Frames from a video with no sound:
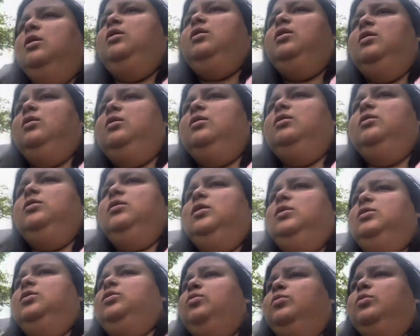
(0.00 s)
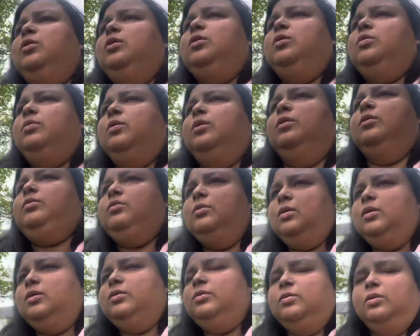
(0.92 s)
because it's work work
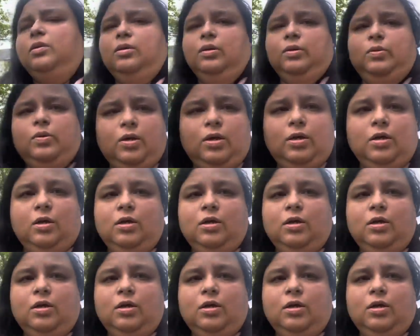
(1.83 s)
work work work